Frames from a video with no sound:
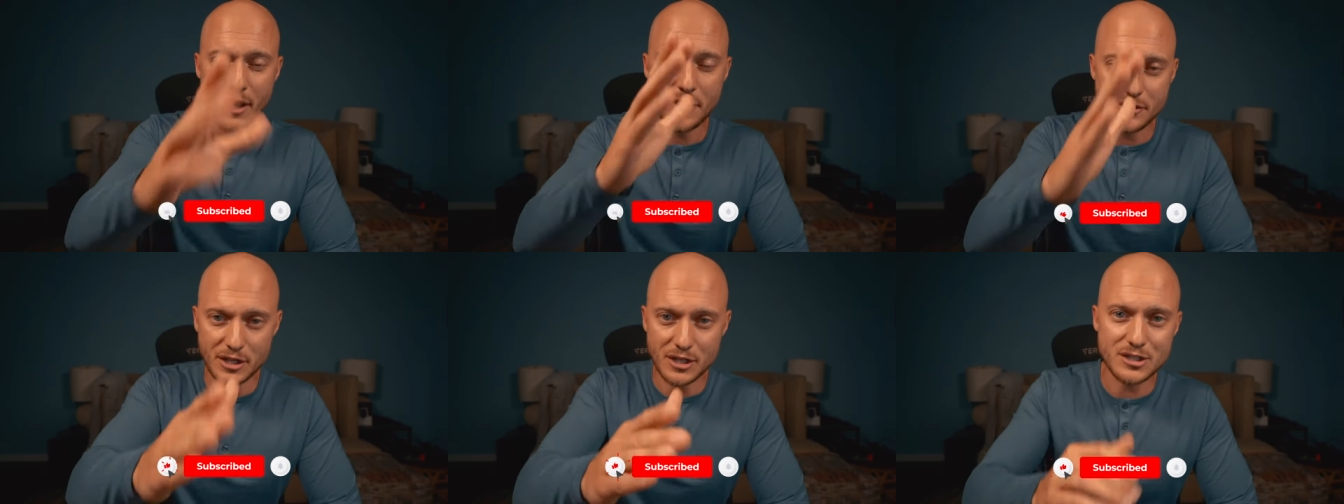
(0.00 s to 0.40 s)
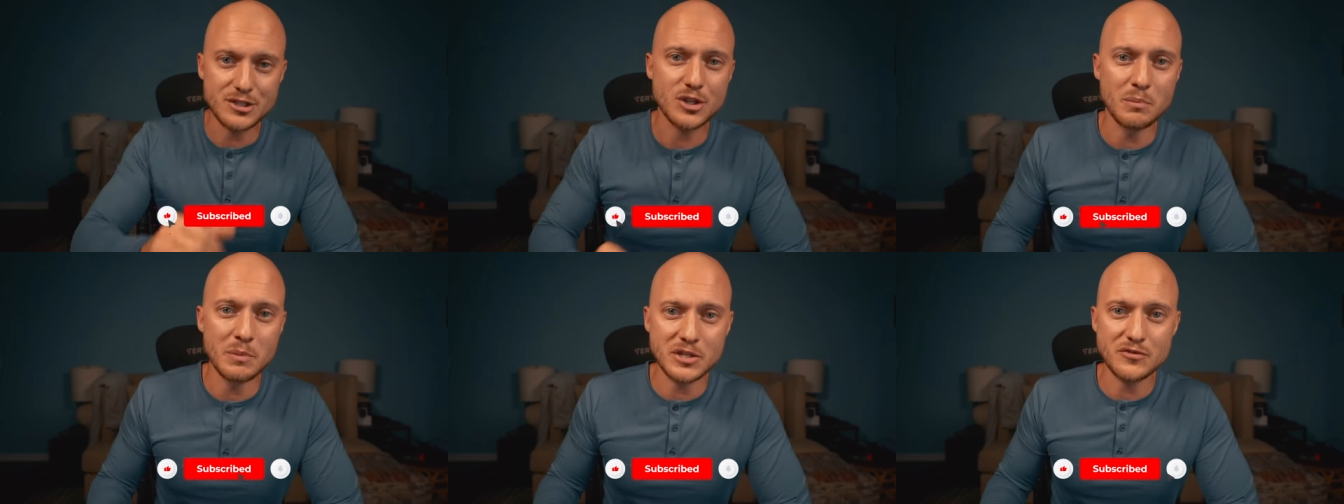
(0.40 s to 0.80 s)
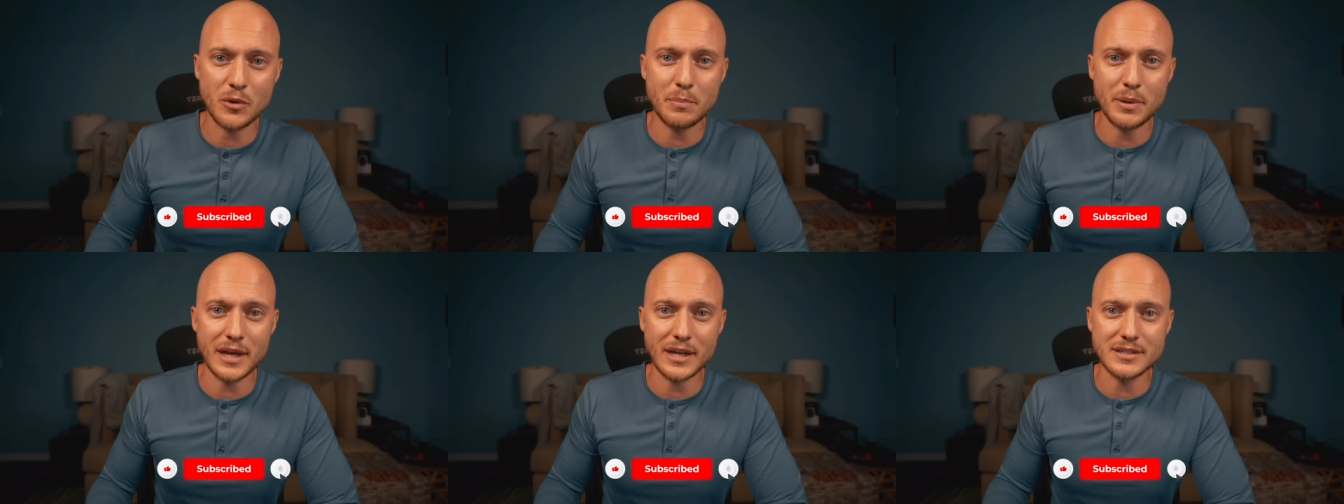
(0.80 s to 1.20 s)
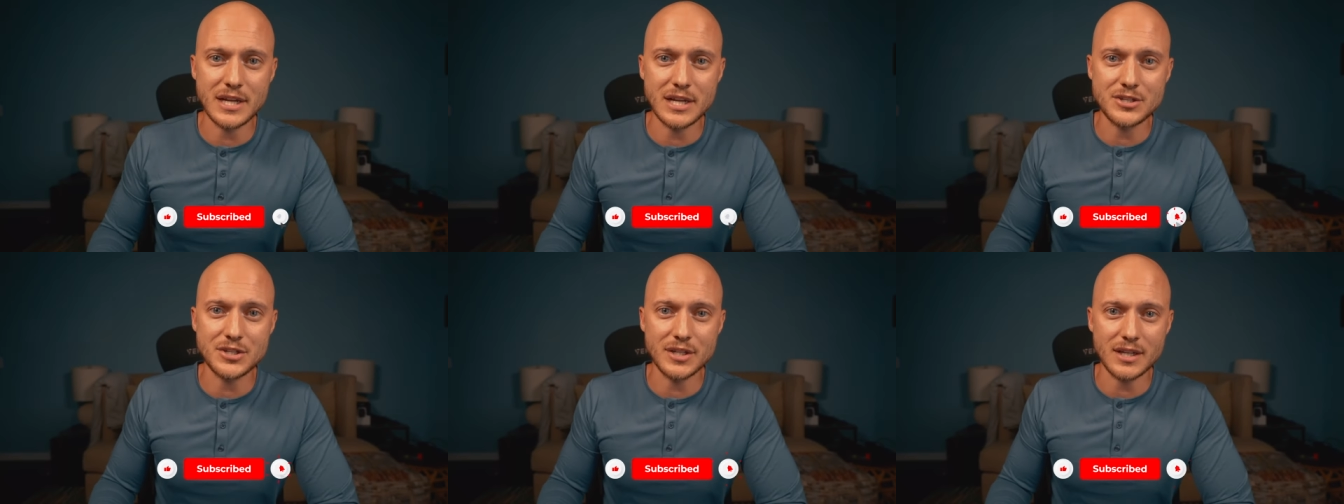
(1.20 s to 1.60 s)
Thank you so much for paying
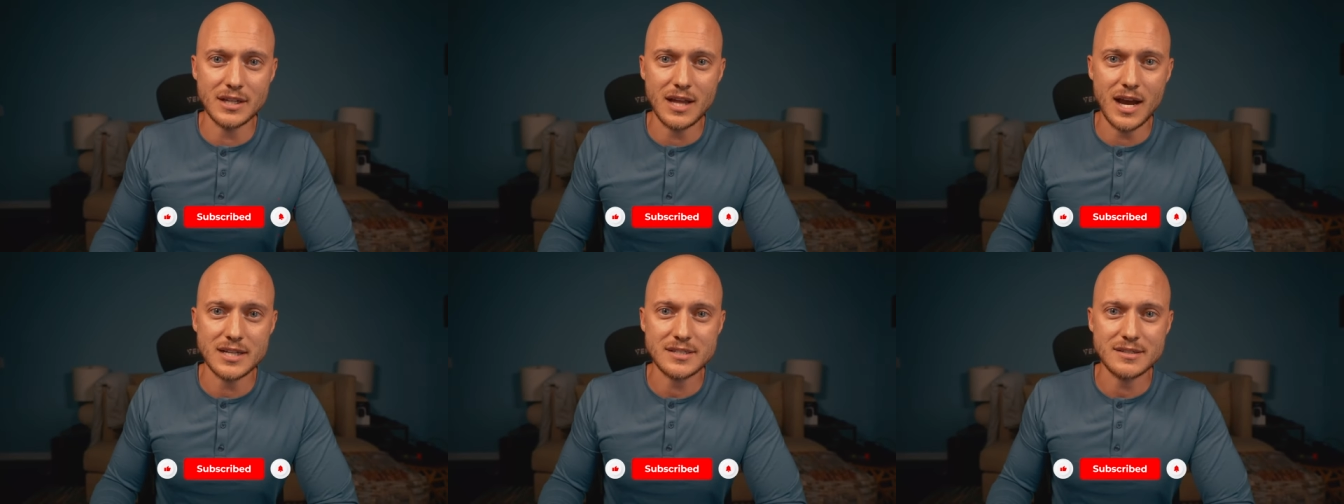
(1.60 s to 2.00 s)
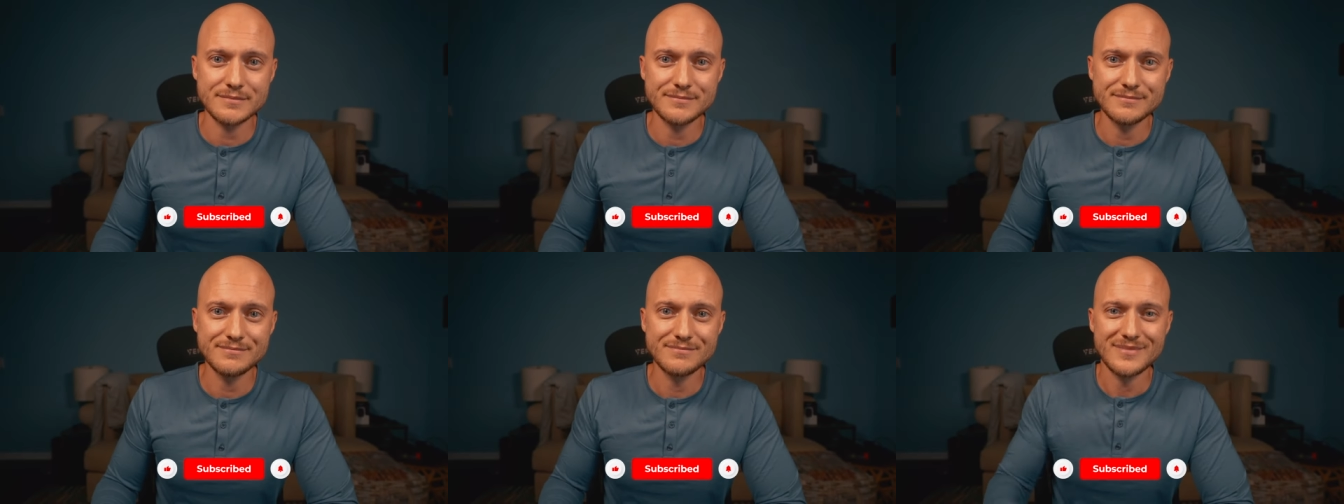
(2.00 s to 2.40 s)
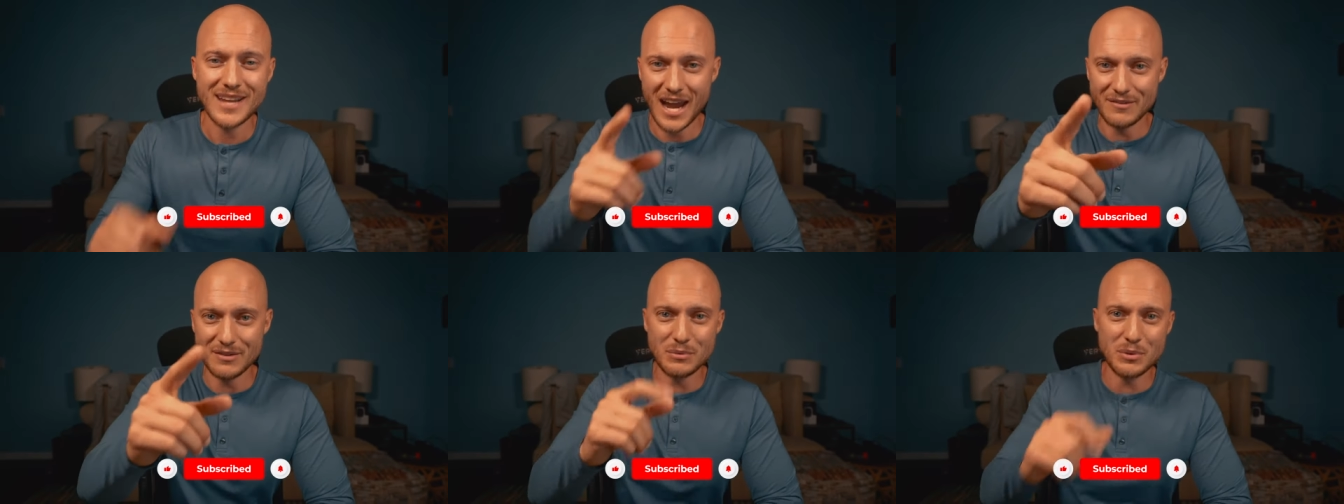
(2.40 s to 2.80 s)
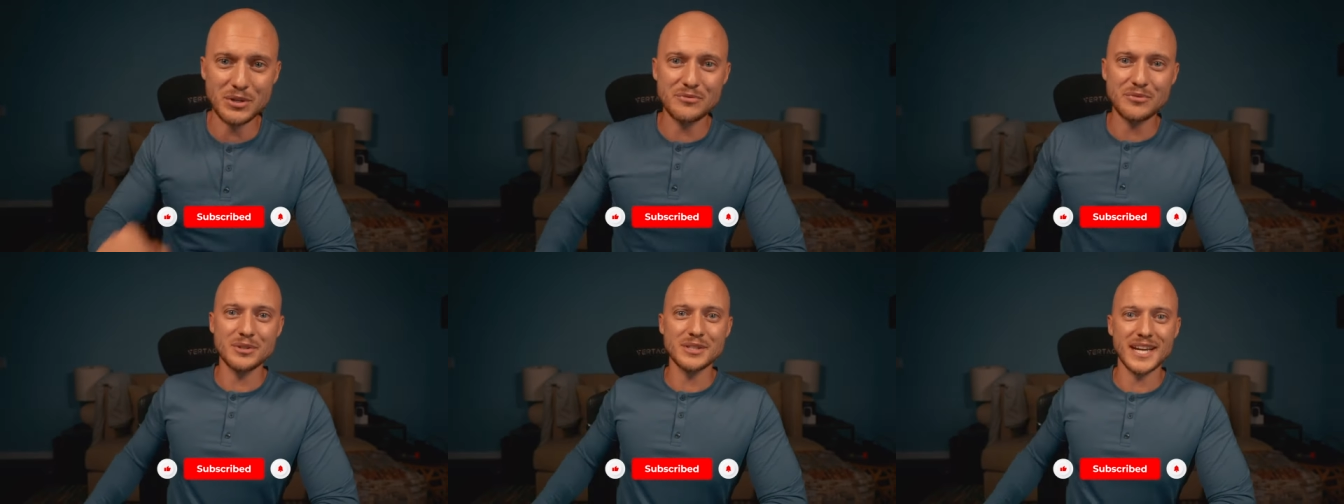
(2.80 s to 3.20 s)
attention in class. Have a
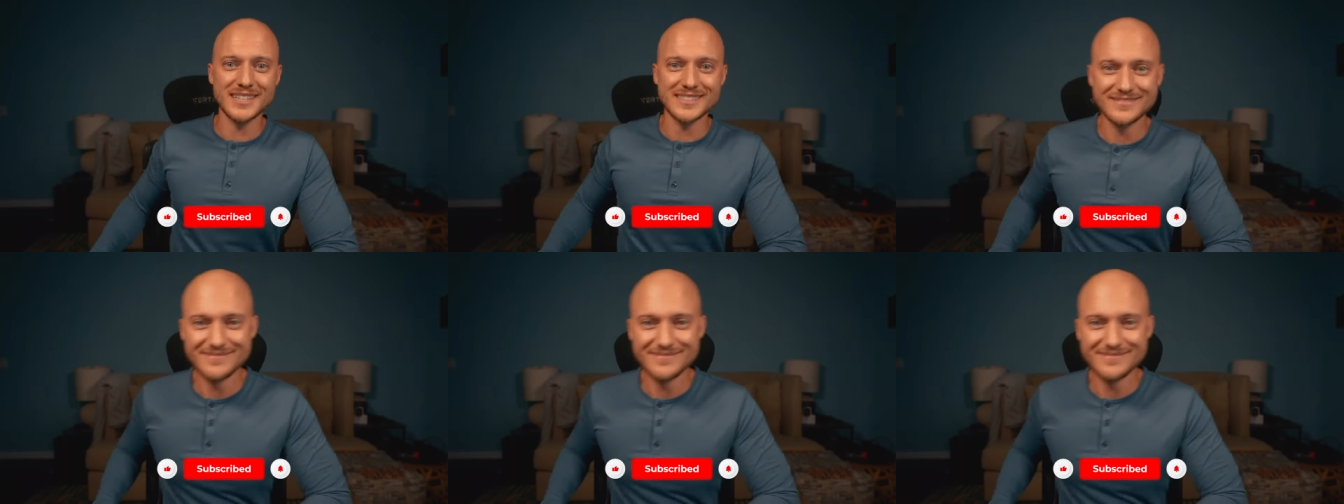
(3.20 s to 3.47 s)
wonderful day.